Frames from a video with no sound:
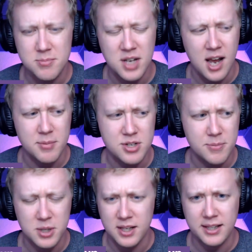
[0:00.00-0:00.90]
some time or
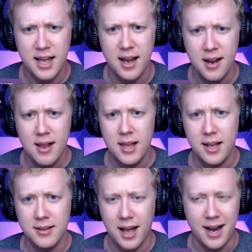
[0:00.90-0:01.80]
something like that.
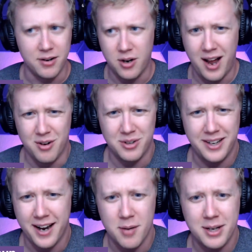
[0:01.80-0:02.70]
I don't know. I don't
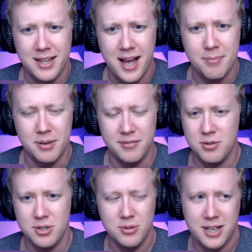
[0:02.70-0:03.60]
really care about that. But if
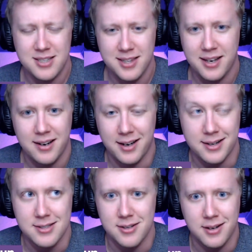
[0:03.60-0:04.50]
you do, that's a thing. I
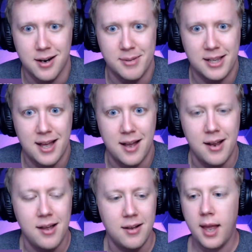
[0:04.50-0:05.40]
guess you can care about
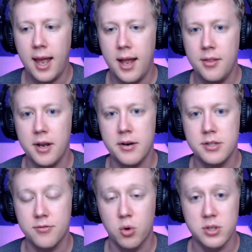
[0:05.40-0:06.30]
that. And there
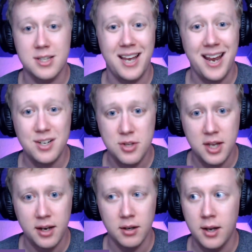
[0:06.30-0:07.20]
is, of course, the age
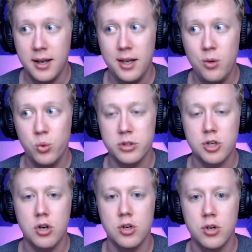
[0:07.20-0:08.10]
thing. He will
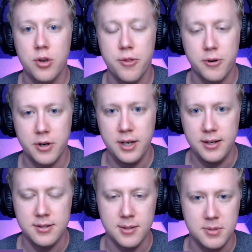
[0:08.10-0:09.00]
turn 30
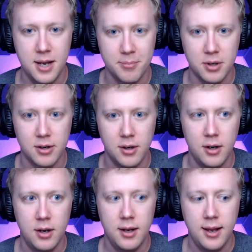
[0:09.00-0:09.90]
in September,
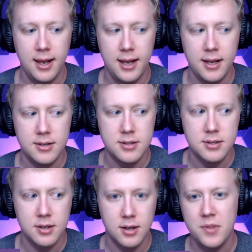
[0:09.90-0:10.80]

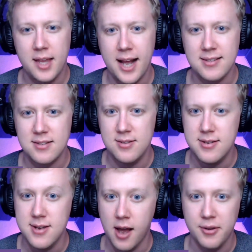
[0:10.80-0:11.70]
and that's
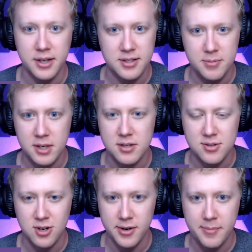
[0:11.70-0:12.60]
nothing to be
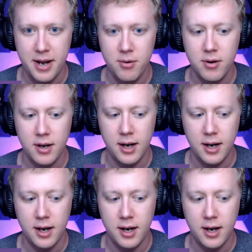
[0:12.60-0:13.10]
concerned about.